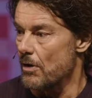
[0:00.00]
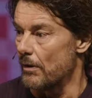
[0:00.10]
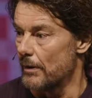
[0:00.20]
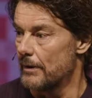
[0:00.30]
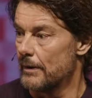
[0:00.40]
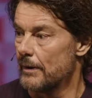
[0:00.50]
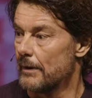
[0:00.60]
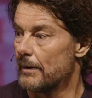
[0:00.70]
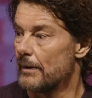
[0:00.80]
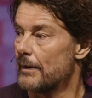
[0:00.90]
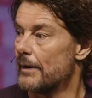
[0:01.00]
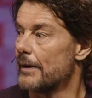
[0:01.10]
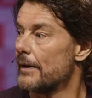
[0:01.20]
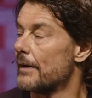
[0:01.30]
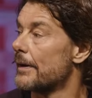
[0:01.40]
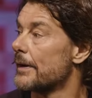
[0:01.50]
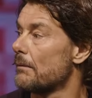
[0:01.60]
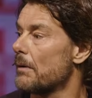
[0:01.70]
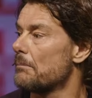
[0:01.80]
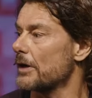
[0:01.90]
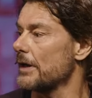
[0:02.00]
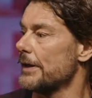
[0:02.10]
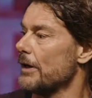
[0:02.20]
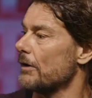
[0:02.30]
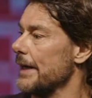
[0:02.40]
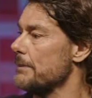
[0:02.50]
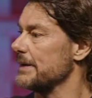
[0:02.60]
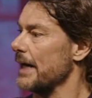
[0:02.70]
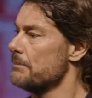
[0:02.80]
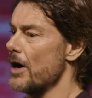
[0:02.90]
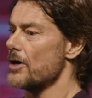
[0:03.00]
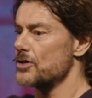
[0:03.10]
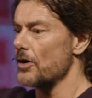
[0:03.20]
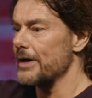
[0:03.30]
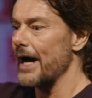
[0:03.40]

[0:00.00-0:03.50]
and wrong. You know, I'm not gonna, you're not going to hear me say murder's